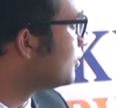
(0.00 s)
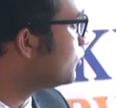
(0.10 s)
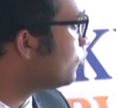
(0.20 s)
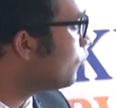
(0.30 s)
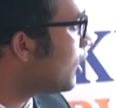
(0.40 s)

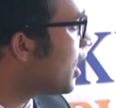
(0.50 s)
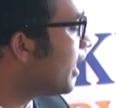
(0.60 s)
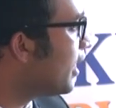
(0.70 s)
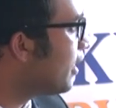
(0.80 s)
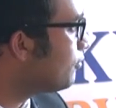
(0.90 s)
So
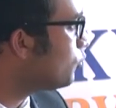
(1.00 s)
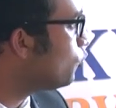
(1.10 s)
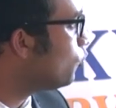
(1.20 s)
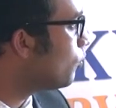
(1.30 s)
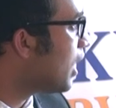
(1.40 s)
I have
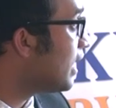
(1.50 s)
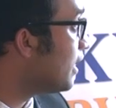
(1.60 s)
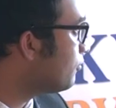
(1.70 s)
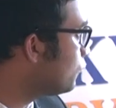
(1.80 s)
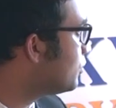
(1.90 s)
to
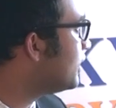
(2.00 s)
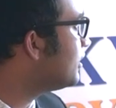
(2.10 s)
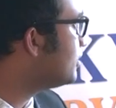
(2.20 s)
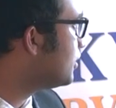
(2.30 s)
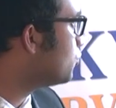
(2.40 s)
see
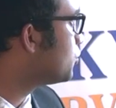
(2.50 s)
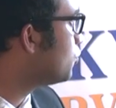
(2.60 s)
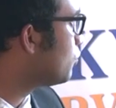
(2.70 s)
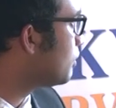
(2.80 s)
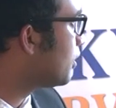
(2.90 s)
the
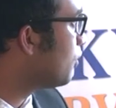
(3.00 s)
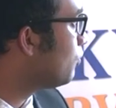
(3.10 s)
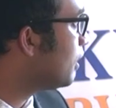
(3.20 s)
situation on the ground.